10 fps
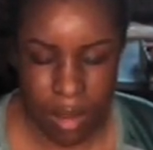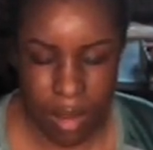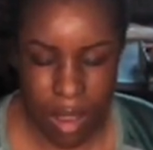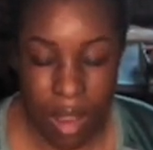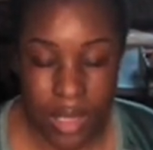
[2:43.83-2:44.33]

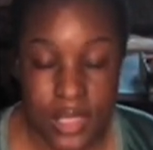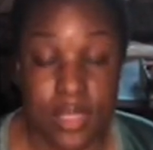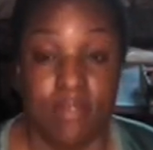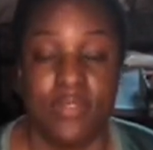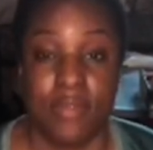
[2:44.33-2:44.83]
our
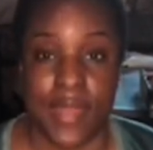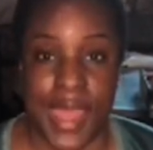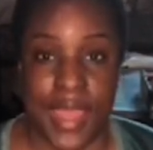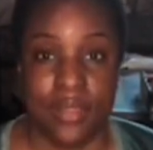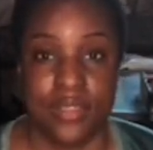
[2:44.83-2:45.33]
self-love
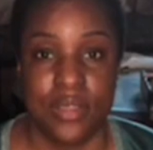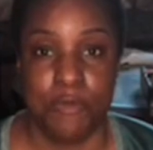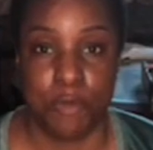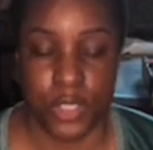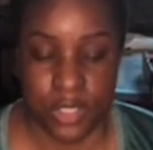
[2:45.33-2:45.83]
act
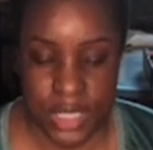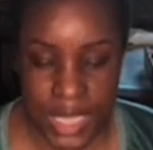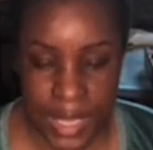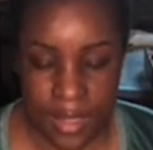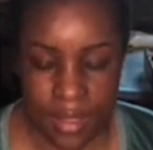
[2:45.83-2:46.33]
for
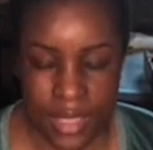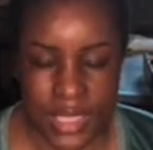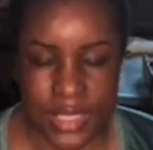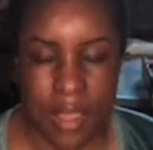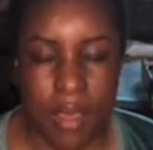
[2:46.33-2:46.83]
today
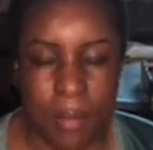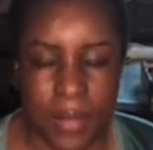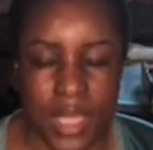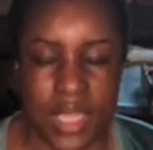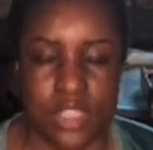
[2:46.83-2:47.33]
is
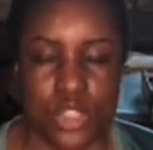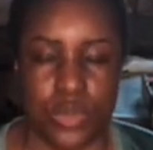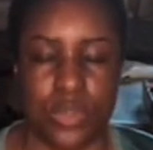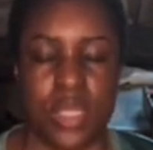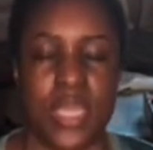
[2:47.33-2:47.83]
coming into
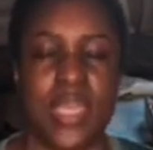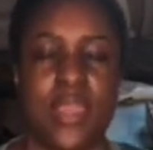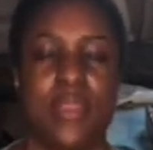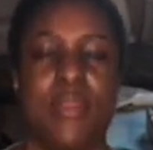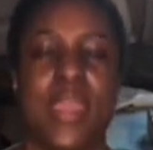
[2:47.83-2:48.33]
the
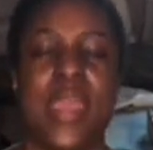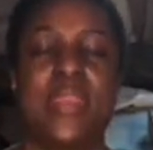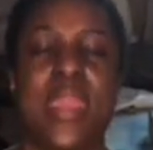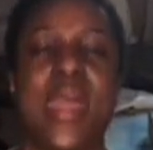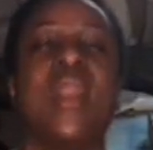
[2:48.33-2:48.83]
here and
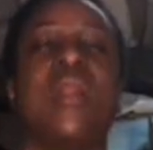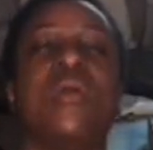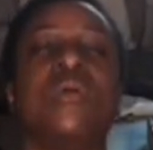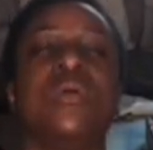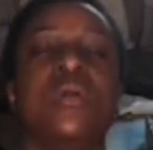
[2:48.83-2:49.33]
now,
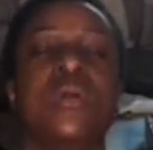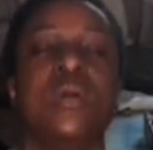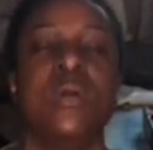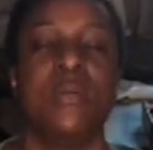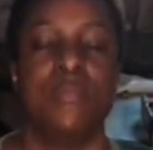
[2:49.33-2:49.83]

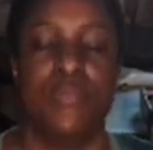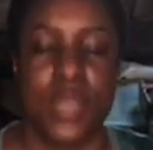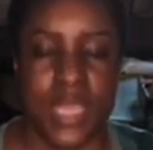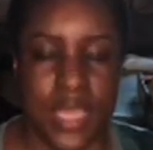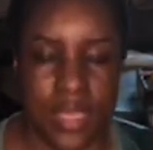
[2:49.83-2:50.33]

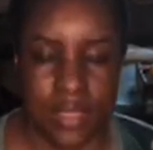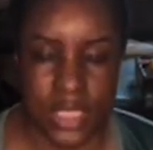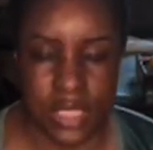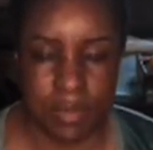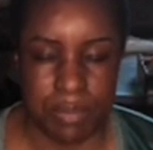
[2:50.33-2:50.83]
bringing the
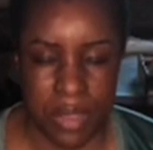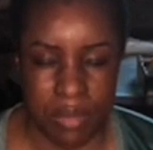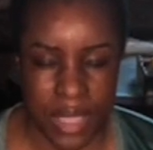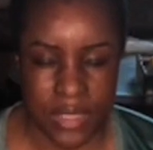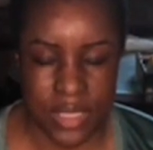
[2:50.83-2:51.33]

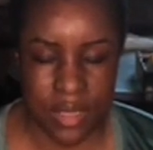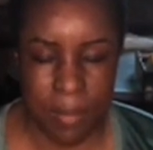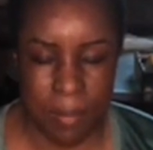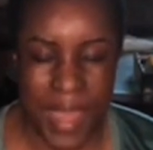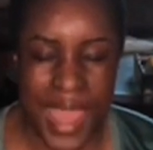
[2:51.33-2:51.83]
spirit
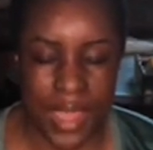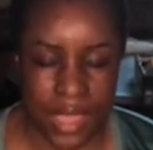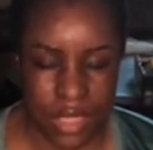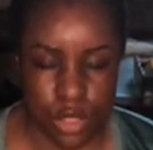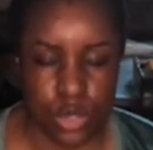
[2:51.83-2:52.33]
back
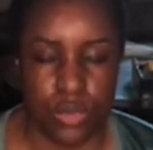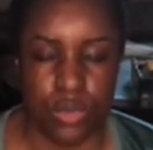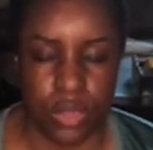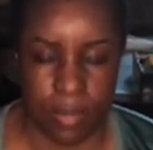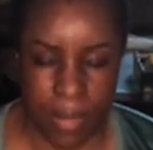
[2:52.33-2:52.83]
into
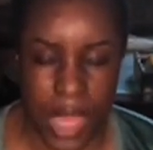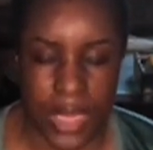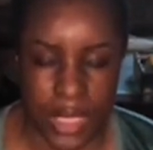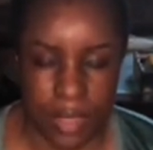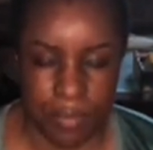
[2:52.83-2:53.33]
the
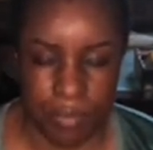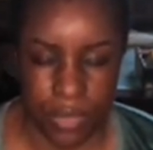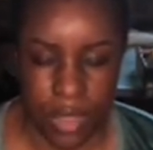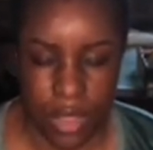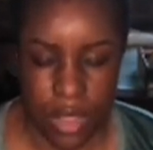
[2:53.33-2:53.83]
body.
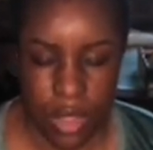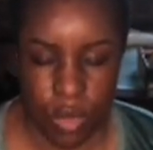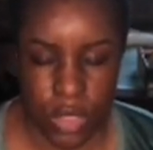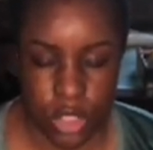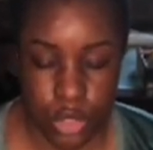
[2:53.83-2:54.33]

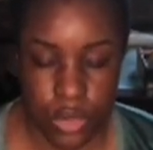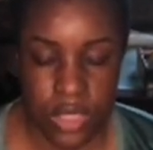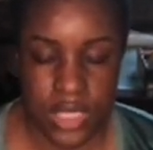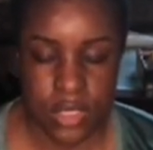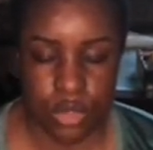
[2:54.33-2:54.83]
We do
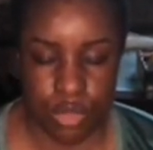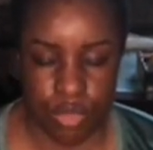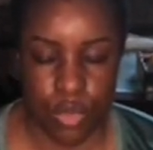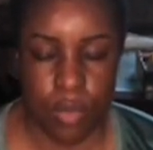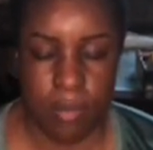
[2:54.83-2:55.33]
this
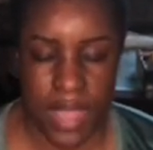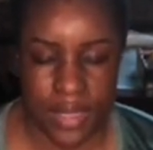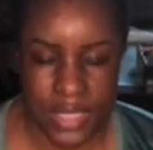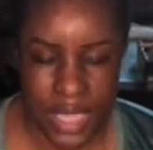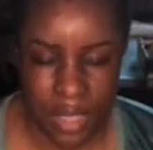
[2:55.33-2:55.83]
through
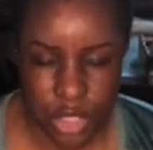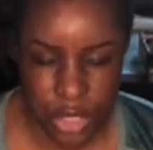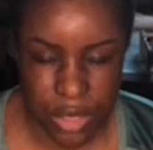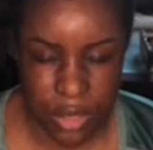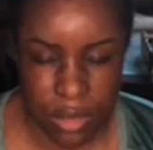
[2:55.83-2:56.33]

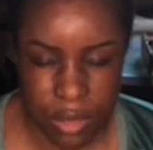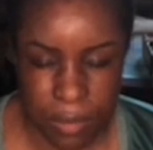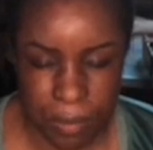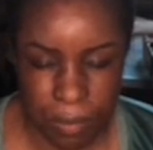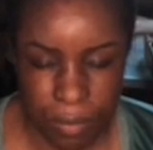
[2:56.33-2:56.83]
meditation.
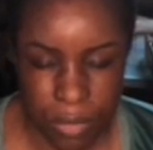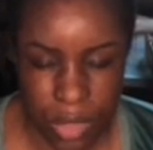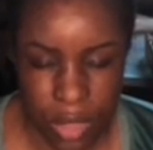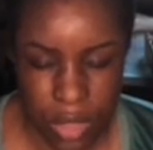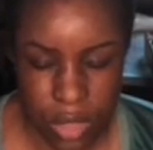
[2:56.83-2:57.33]

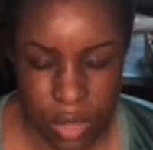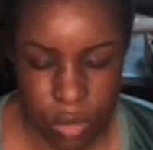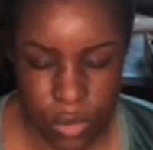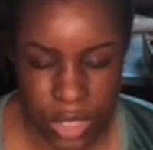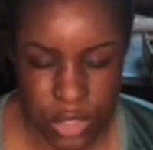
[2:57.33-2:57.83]

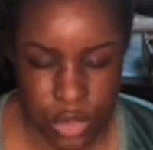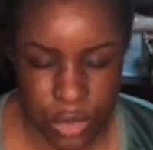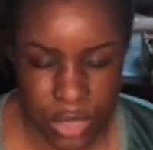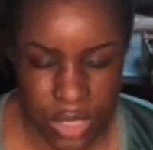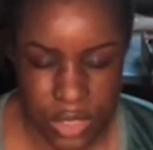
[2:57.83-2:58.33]
We do
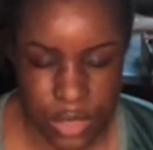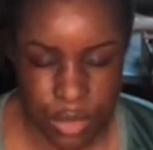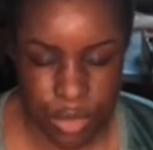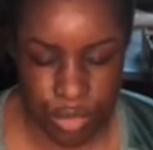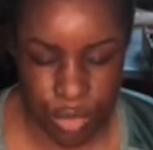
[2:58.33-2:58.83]
this
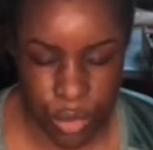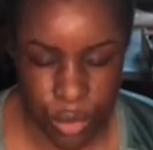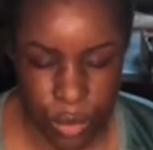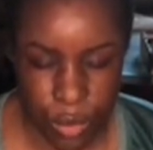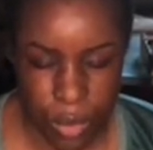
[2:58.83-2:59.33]
through